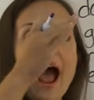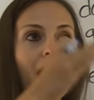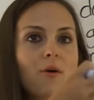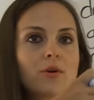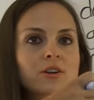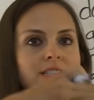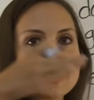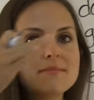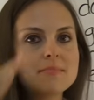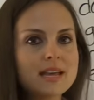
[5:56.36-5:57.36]
hours
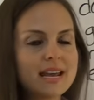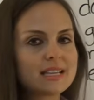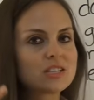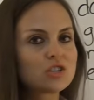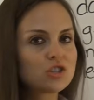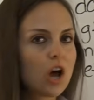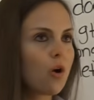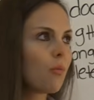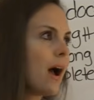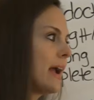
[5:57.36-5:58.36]
and minutes.
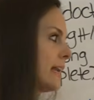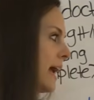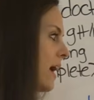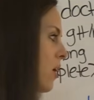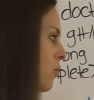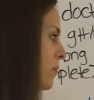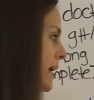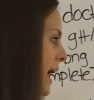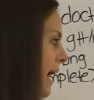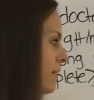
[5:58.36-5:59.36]
So right now
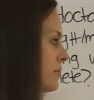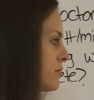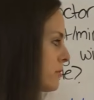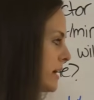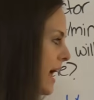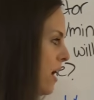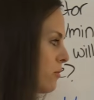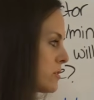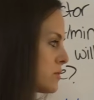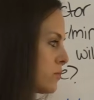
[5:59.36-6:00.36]
we have three
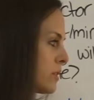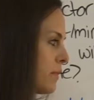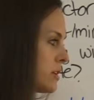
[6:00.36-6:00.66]
hours with a